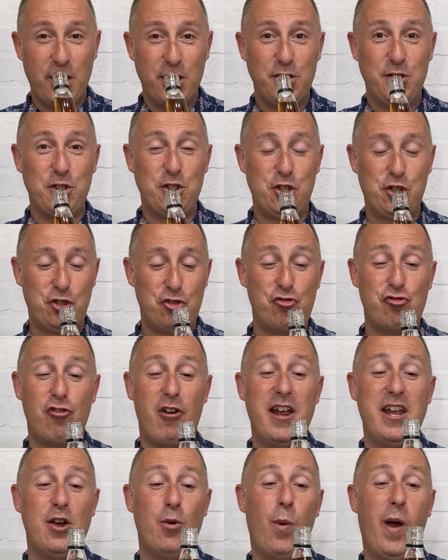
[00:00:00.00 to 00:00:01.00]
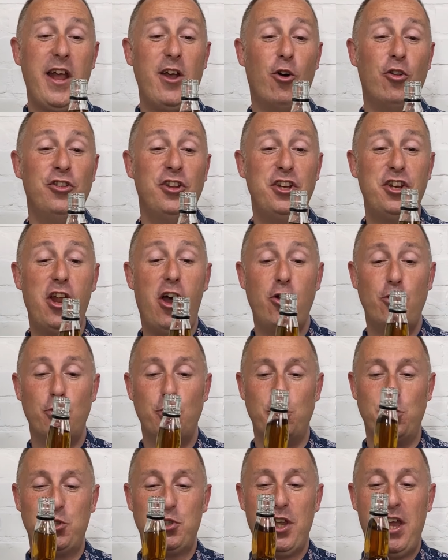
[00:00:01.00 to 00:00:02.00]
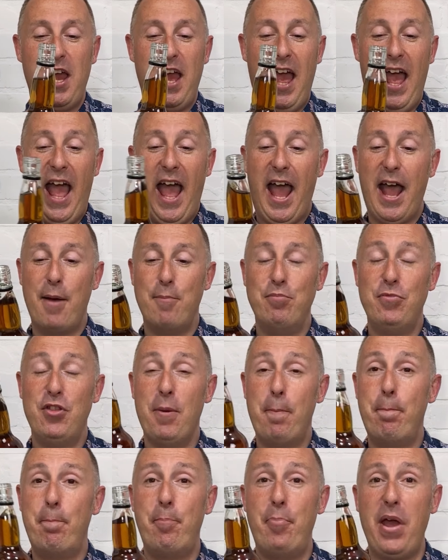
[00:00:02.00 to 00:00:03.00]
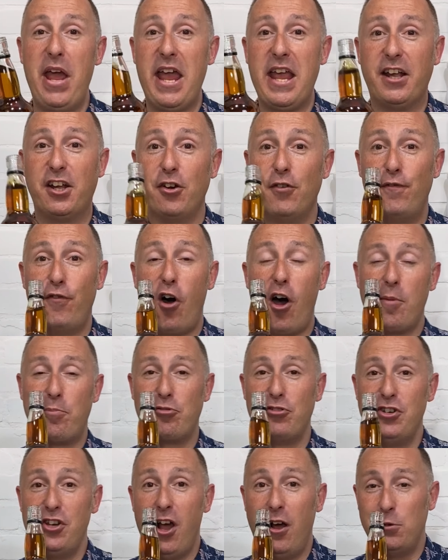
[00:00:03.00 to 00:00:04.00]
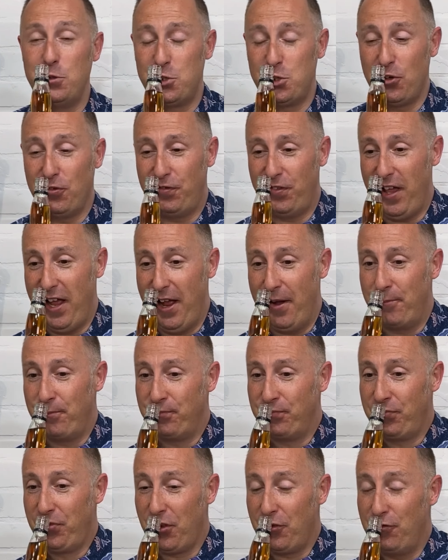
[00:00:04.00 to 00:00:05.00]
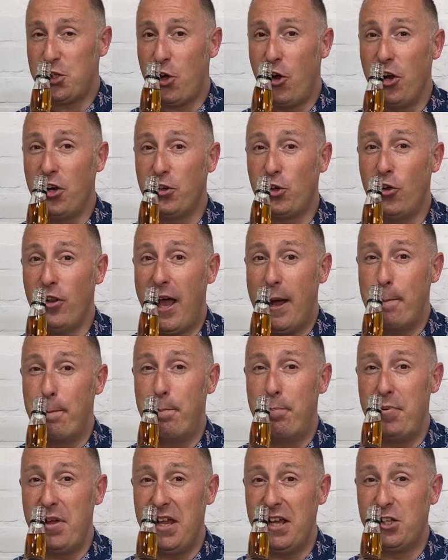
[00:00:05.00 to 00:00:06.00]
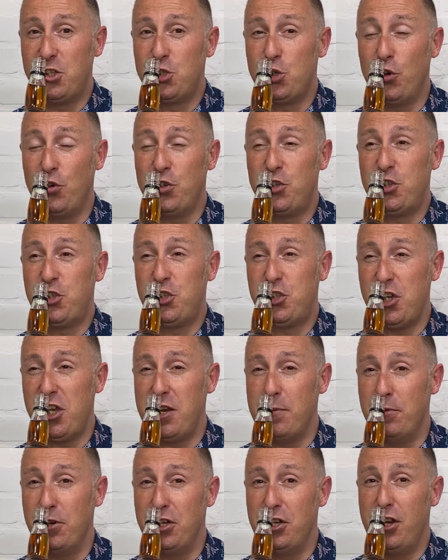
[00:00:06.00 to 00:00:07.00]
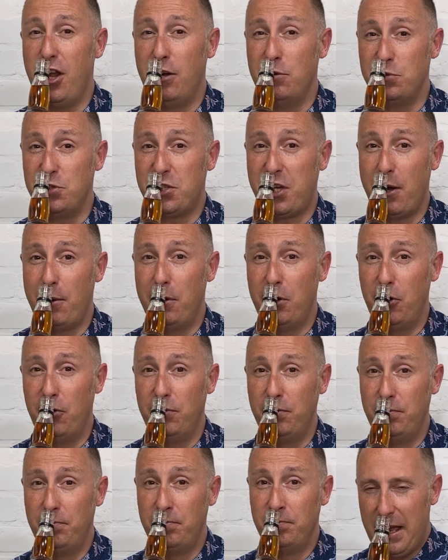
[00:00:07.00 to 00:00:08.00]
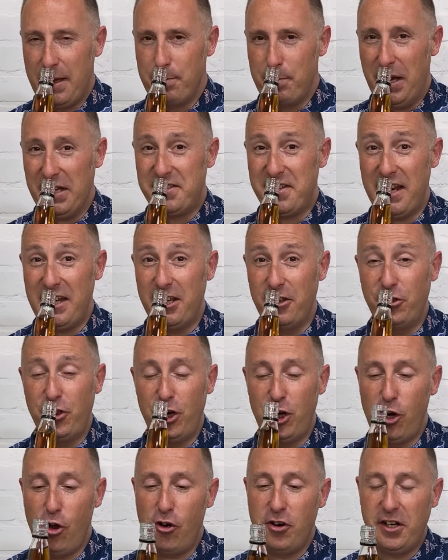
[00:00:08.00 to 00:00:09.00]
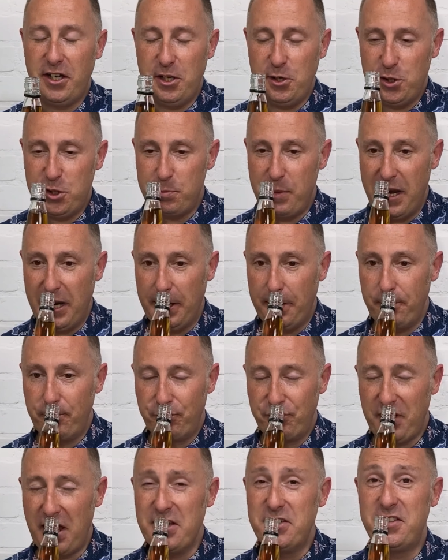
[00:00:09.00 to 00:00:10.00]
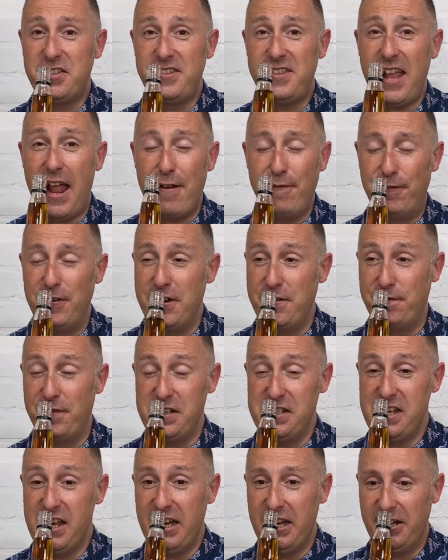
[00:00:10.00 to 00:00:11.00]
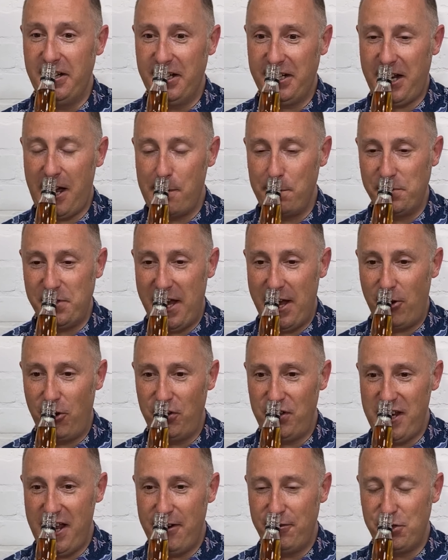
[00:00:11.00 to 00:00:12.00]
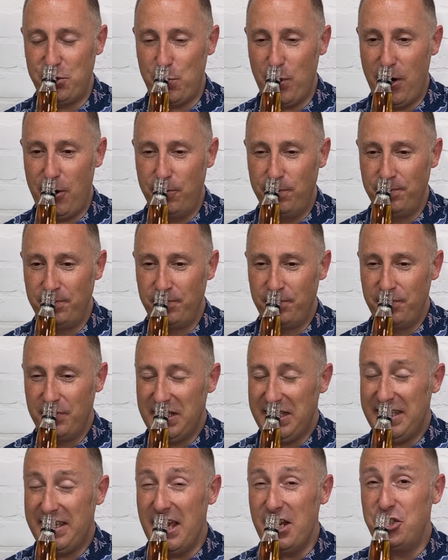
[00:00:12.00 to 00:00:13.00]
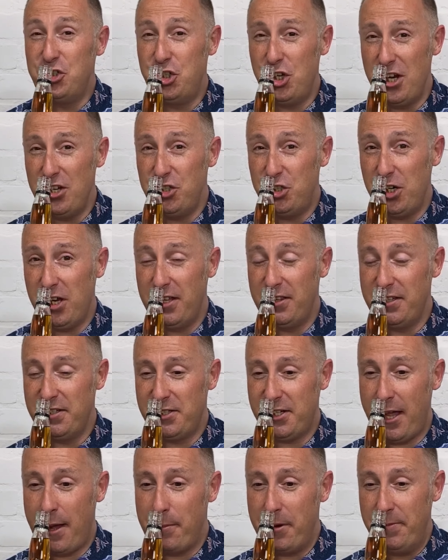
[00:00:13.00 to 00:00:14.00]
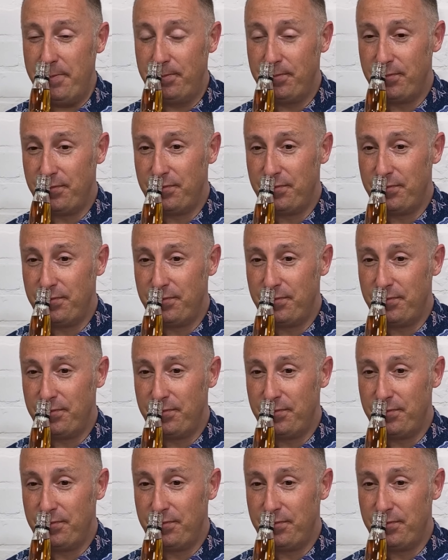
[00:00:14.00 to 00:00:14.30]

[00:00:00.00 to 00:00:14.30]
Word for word: So straight away on the nose, and the big vibrant notes off there. It's kind of got that big sort of cinnamon notes going on. But I tell you, the longer you smell it, it's definitely vanilla that comes out on there as well. Get ginger that's coming.